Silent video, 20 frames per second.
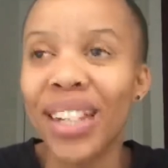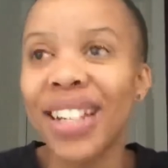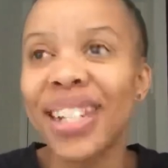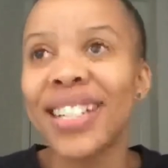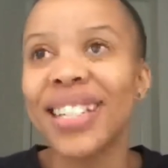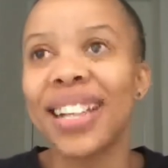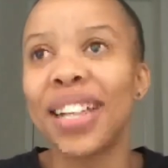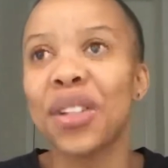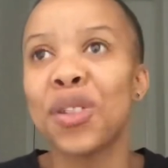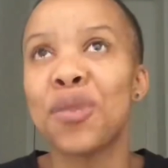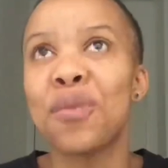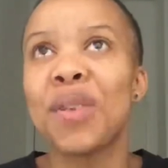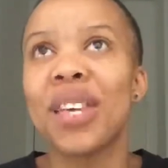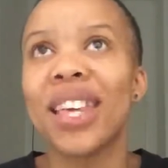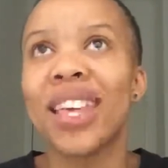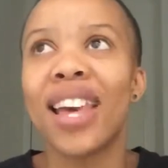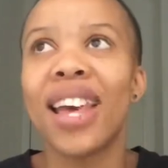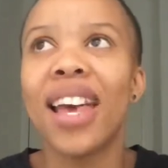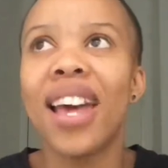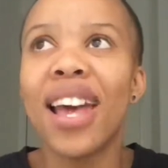he's like to me,
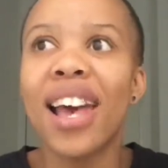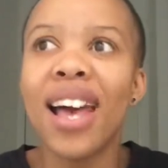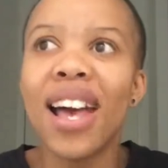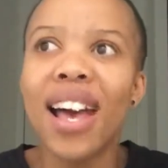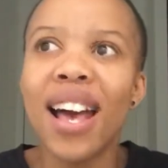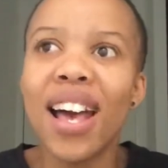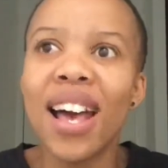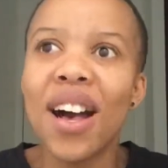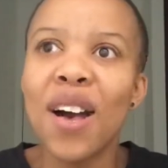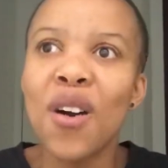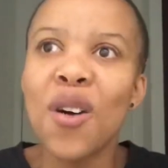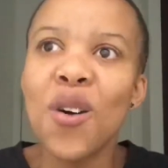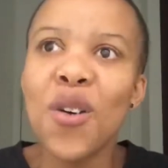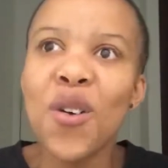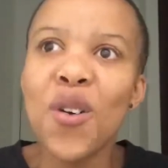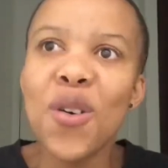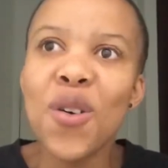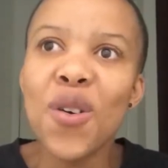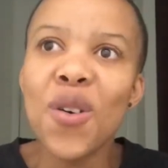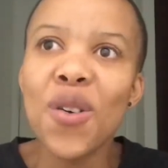
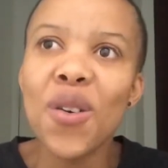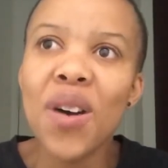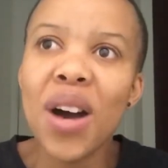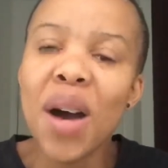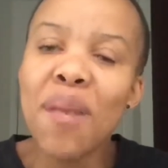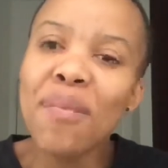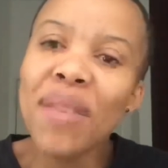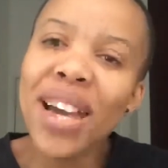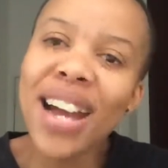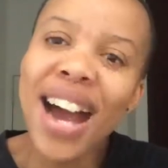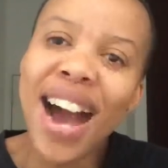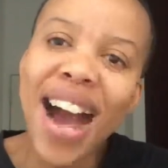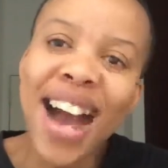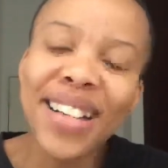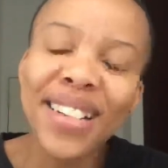yeah,